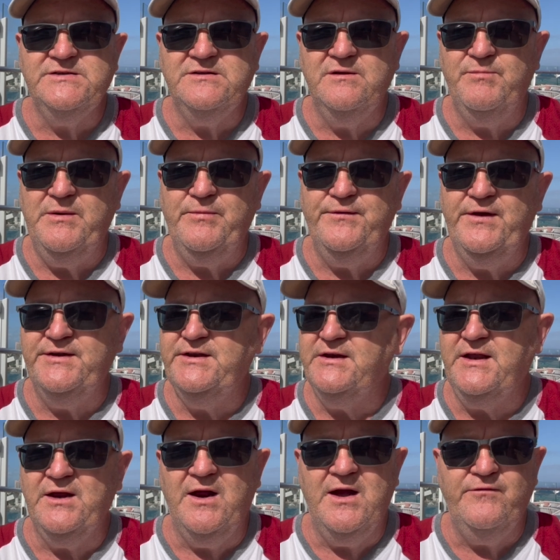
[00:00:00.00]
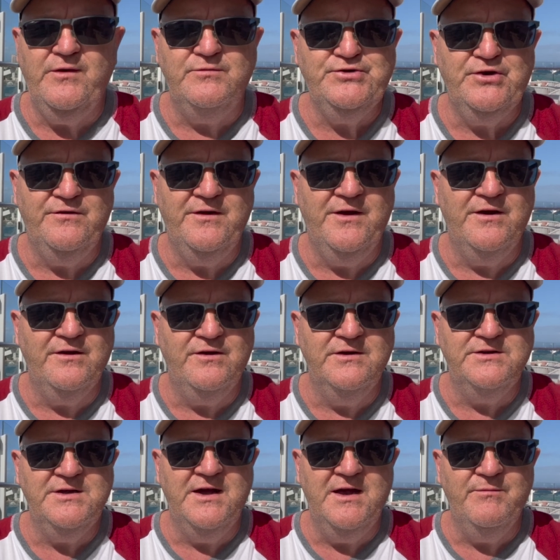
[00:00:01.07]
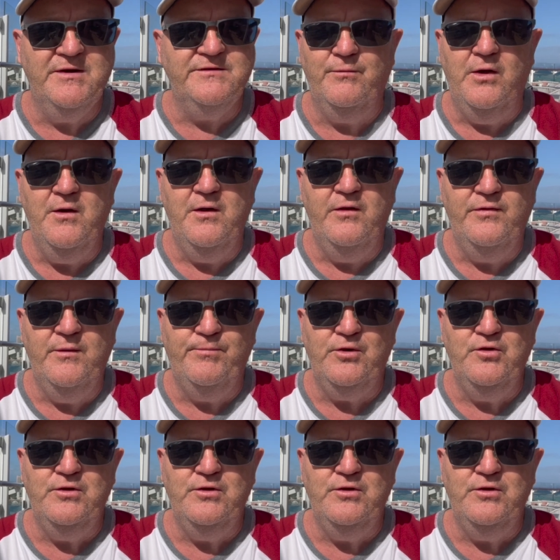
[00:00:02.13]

The people that did get off, I'm sure they had a good time at the Blue